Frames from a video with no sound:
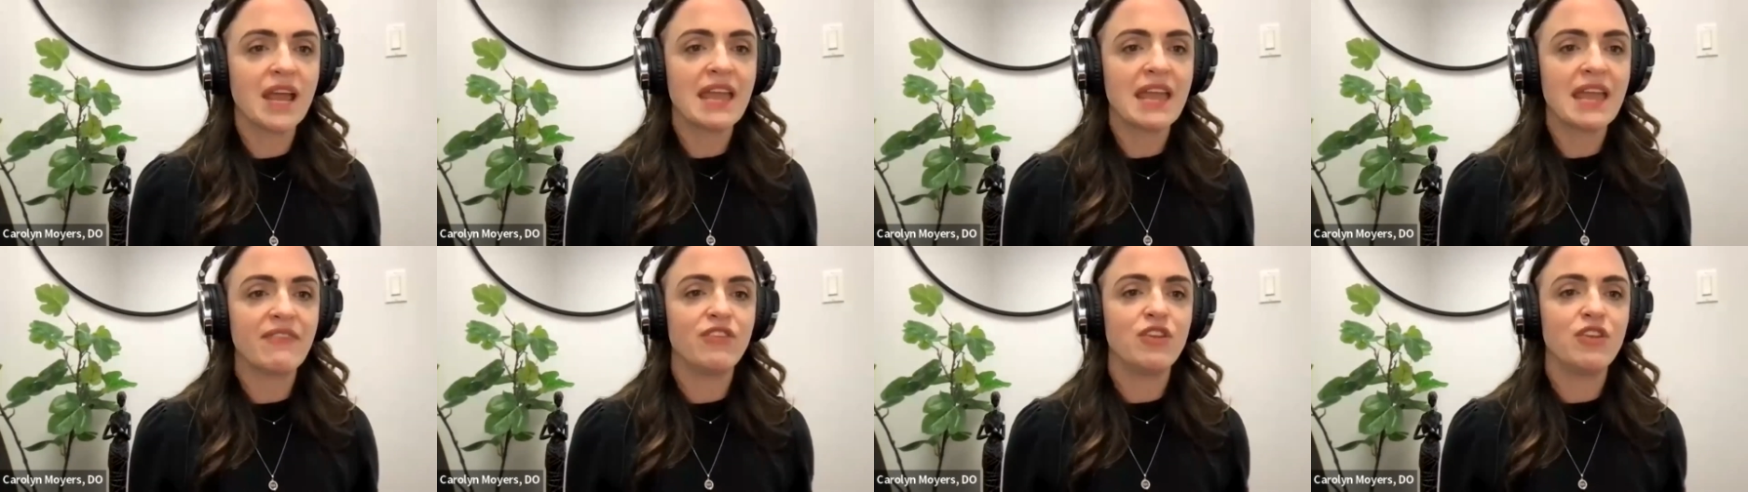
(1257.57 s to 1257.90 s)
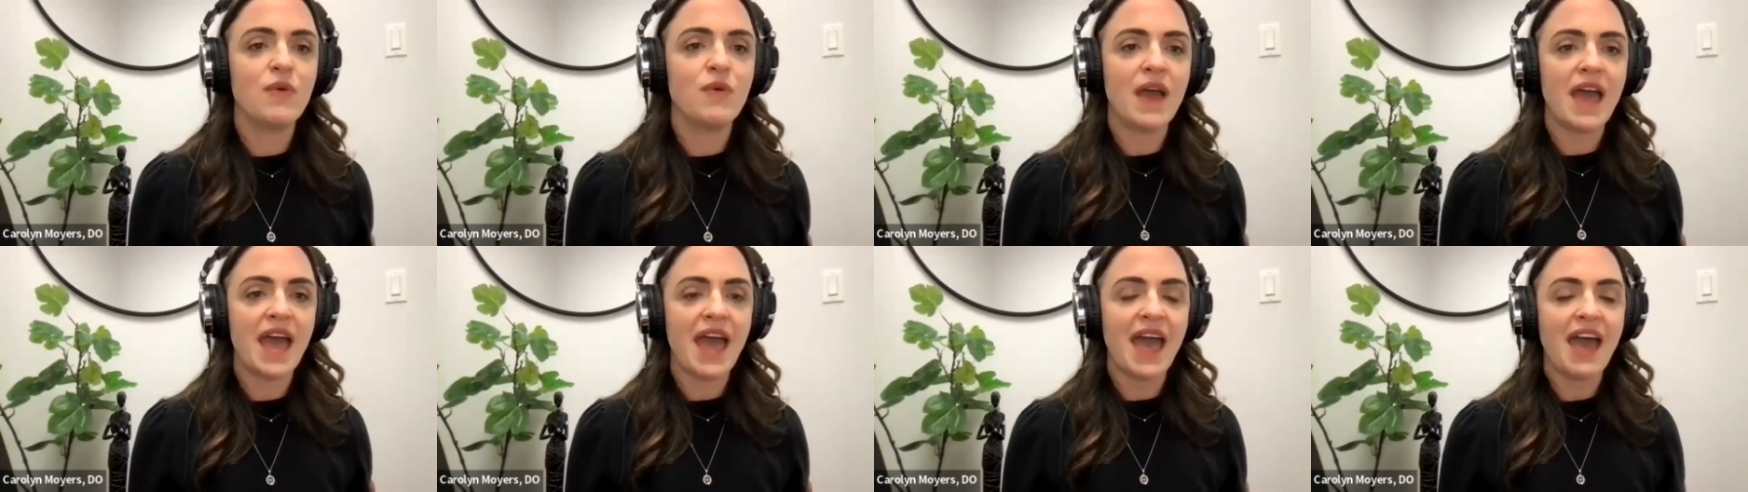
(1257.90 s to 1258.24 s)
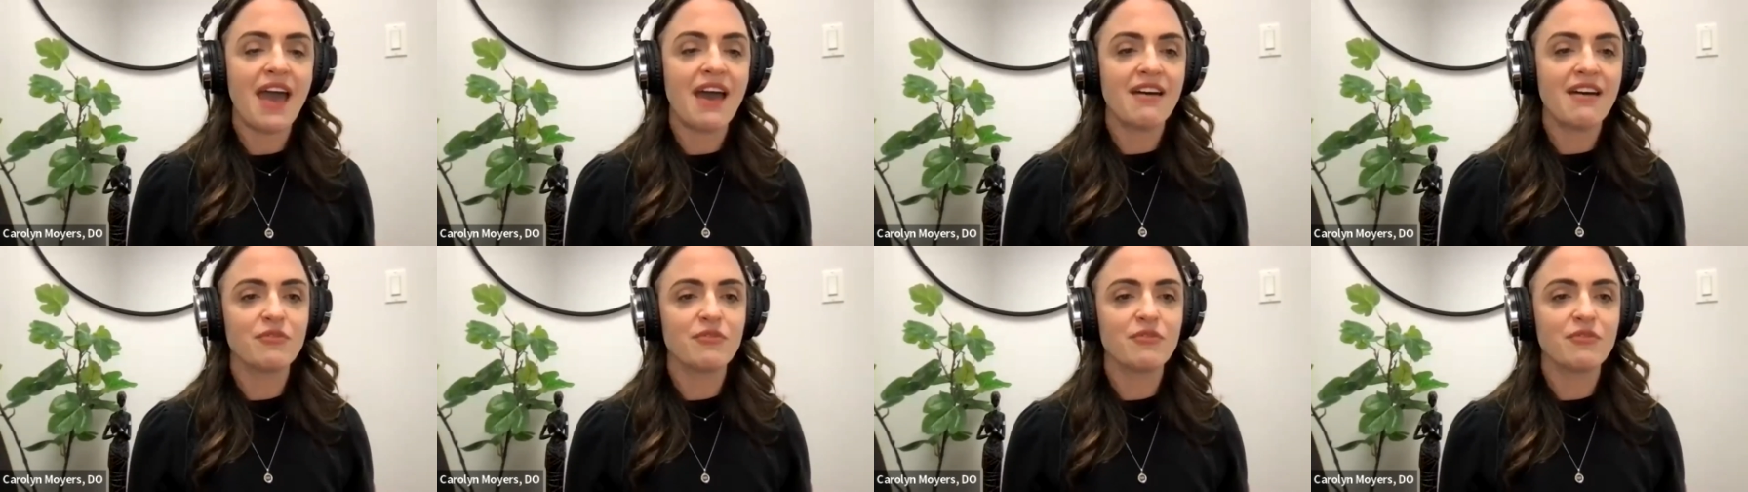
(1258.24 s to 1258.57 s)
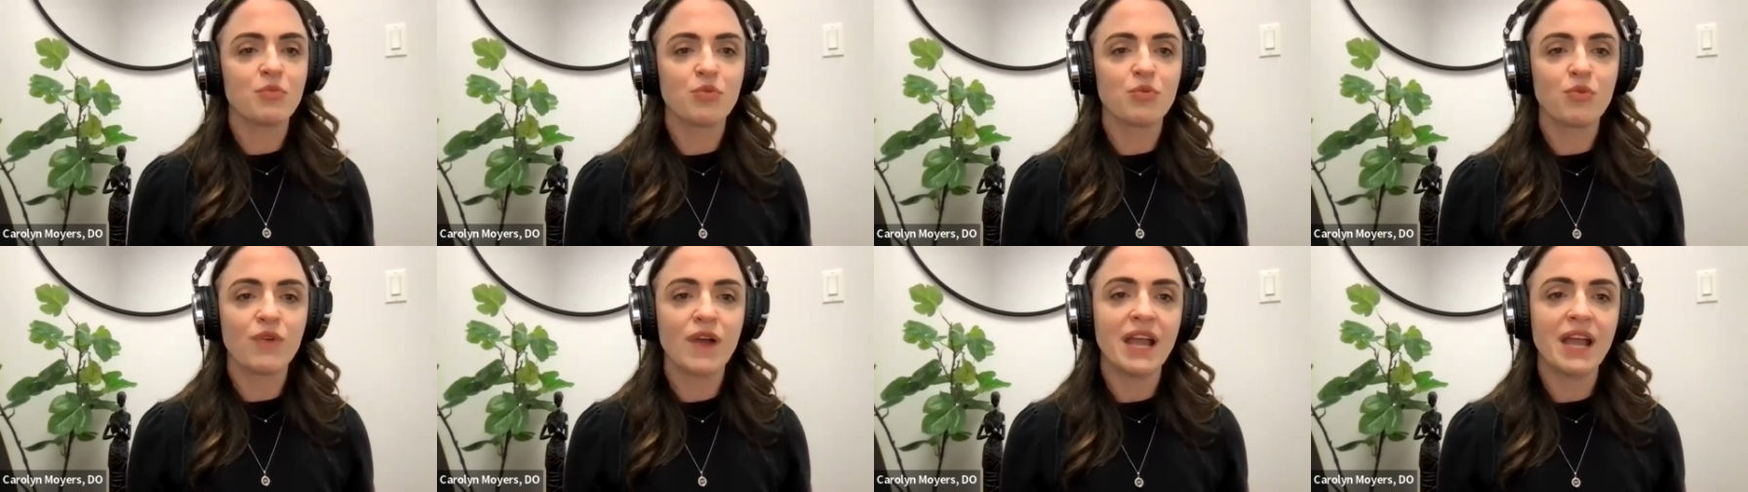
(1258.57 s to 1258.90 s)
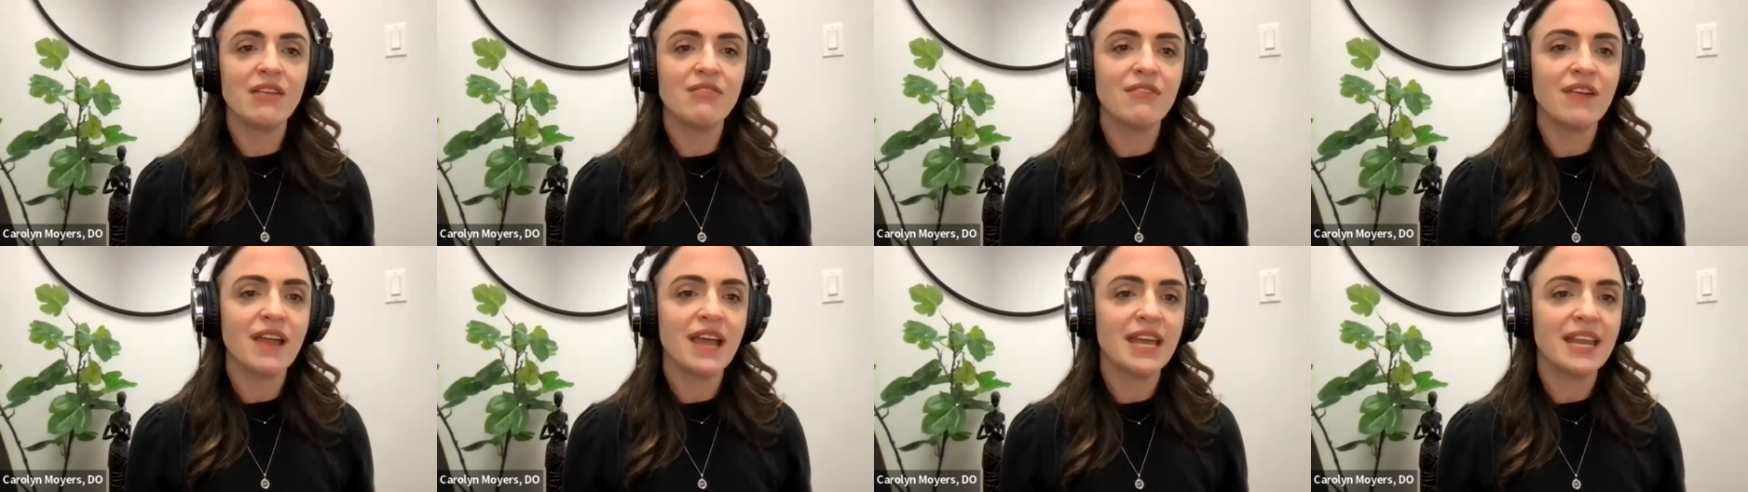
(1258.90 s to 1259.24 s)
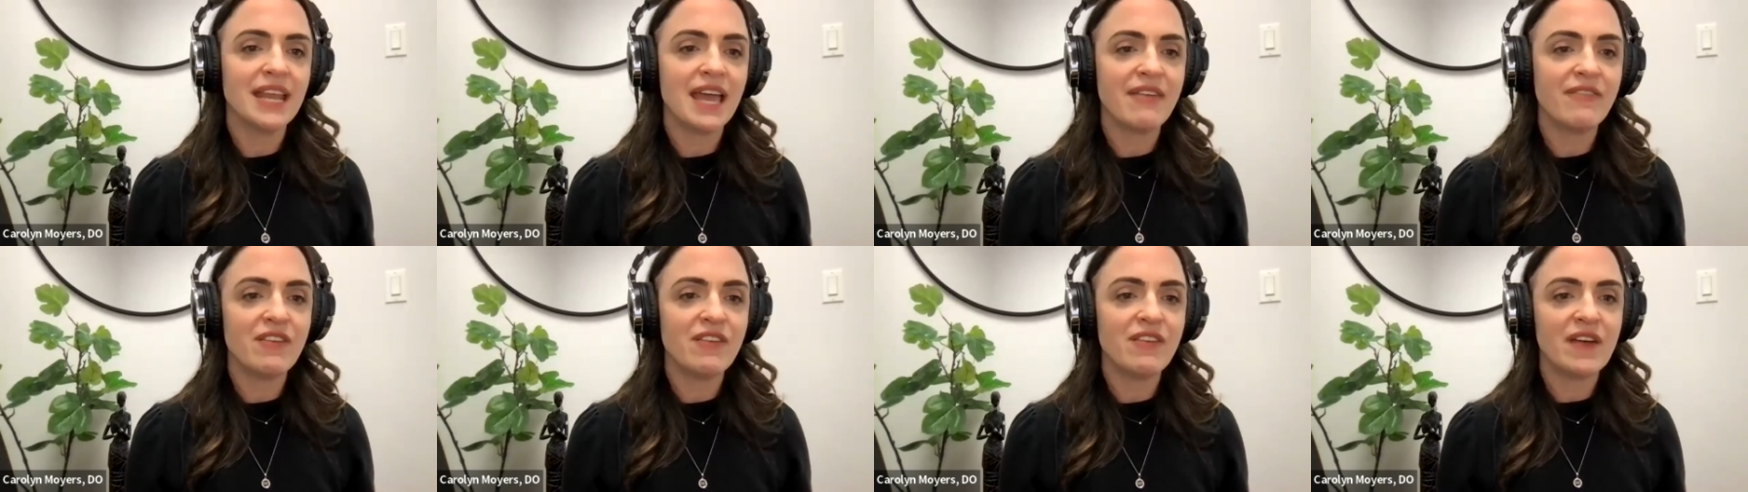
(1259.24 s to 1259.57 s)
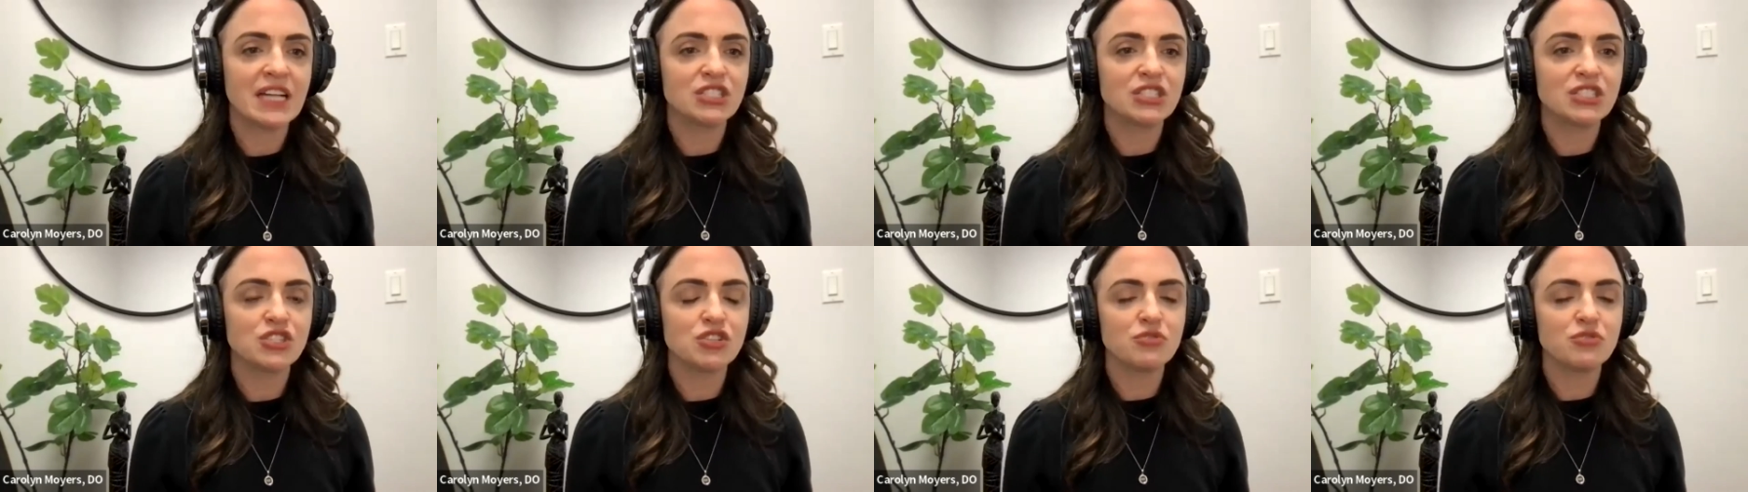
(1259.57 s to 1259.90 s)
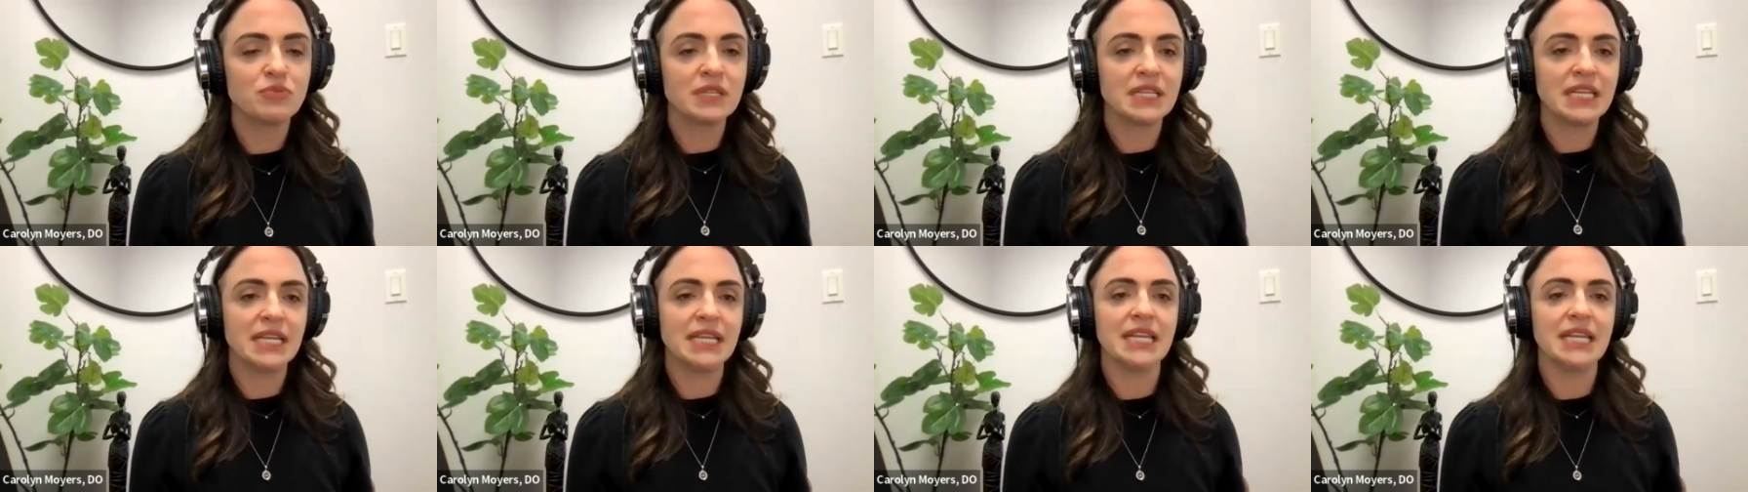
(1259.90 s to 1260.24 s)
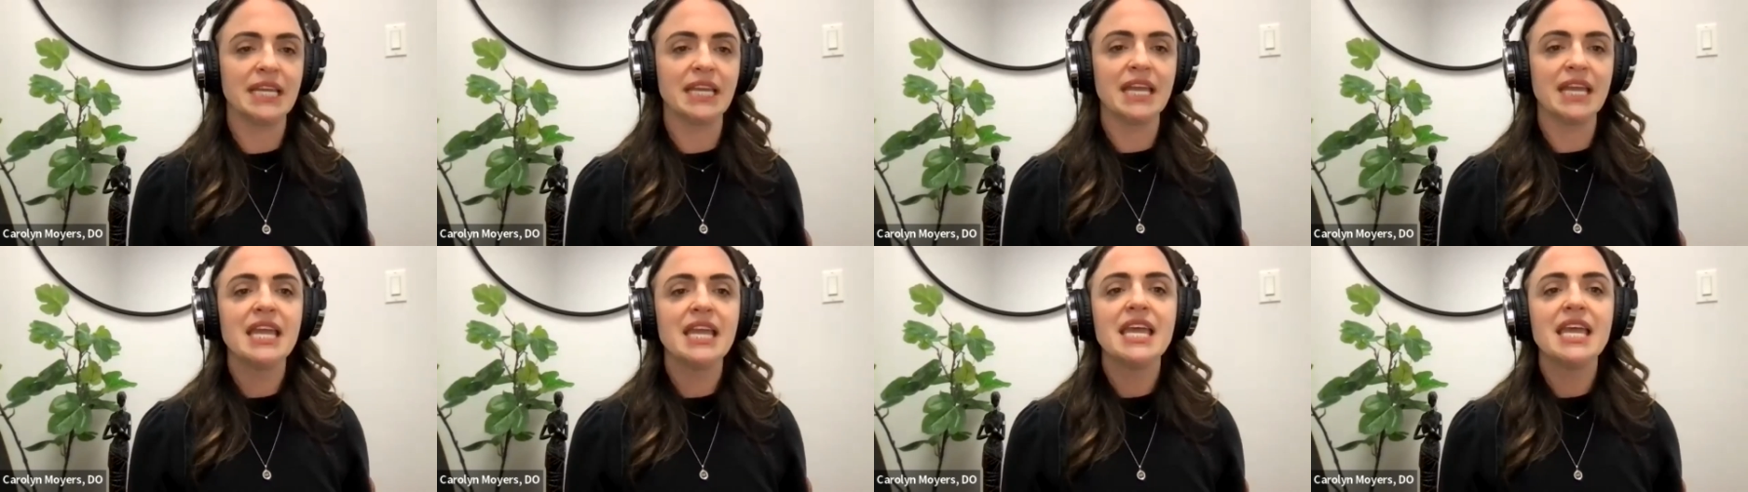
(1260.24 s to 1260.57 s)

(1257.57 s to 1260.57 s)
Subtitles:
if you have bright red, heavy vaginal bleeding,